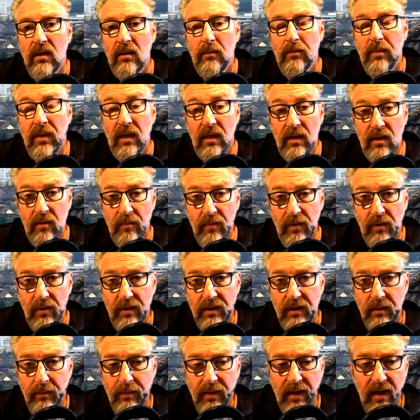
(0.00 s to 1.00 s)
But
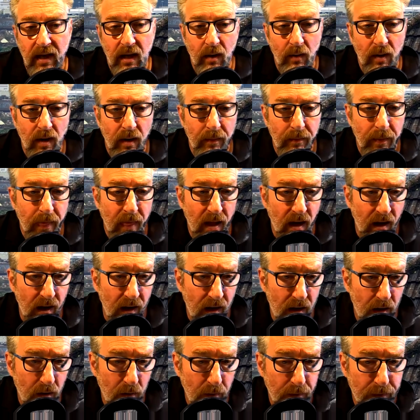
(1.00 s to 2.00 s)
community power, I
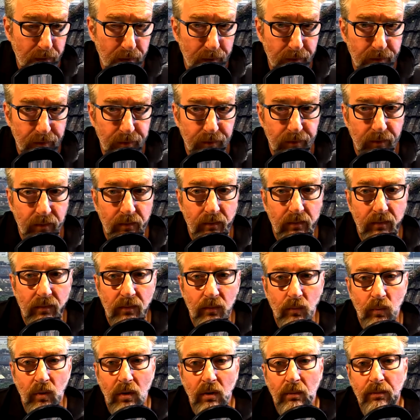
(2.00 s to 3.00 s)
hope,
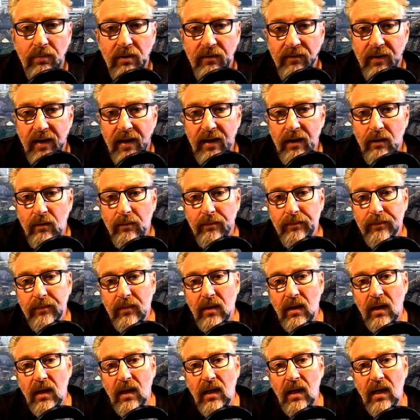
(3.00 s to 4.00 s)
will prevail,
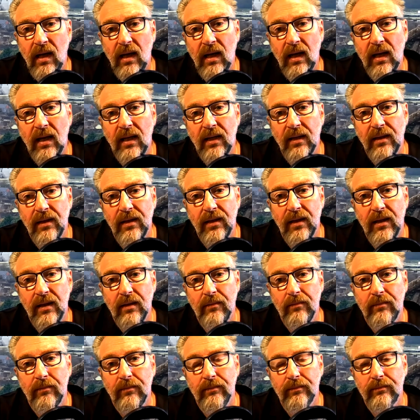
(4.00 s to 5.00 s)

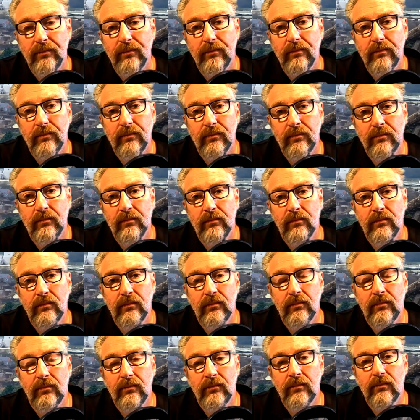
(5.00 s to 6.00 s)
and
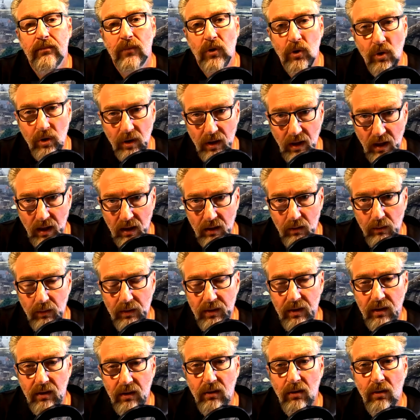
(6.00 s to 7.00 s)
good luck with
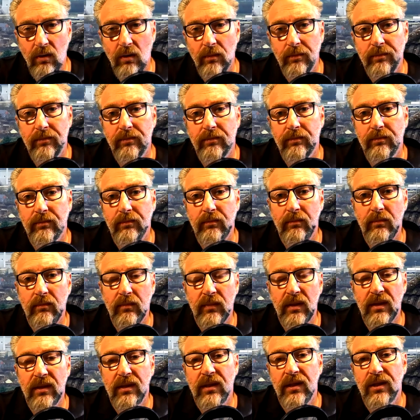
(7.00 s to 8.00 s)
your
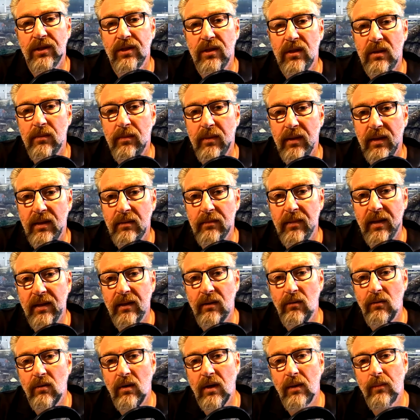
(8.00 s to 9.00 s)
decisions. Please make the
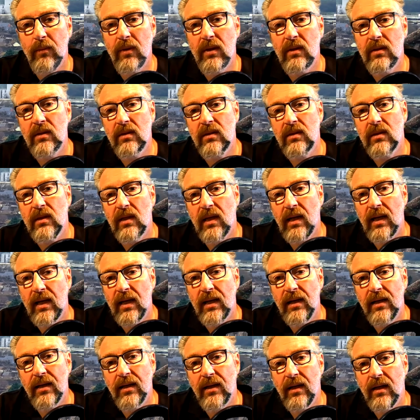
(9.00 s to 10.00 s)
right ones,
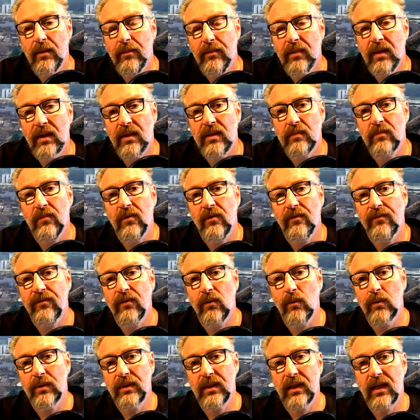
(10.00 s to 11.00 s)
and let's move
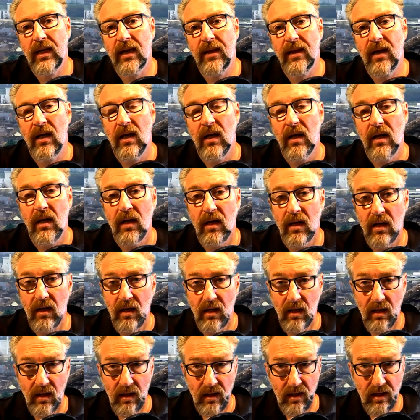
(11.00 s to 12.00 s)
forward together
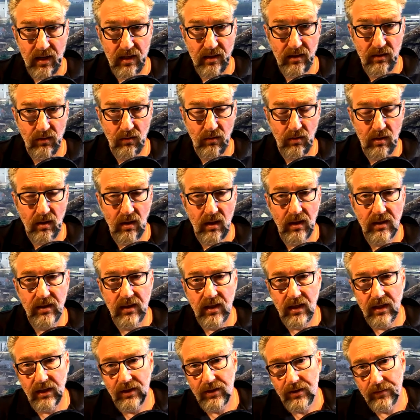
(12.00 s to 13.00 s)
as an
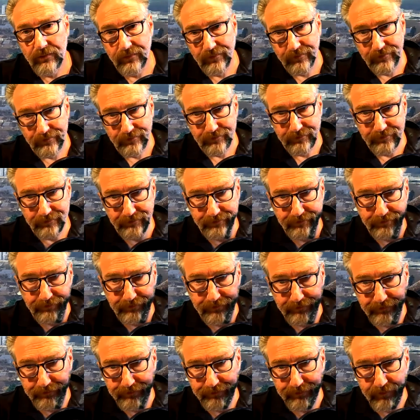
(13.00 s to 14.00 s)
organisation.
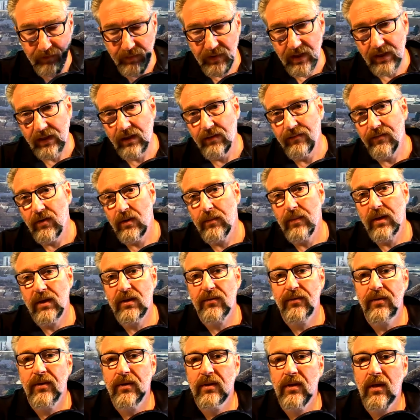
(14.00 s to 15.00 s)
Thank you very much
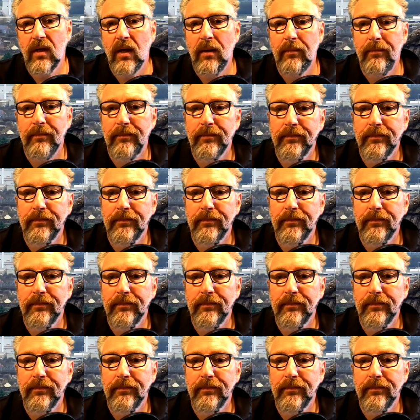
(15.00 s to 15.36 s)
for your time.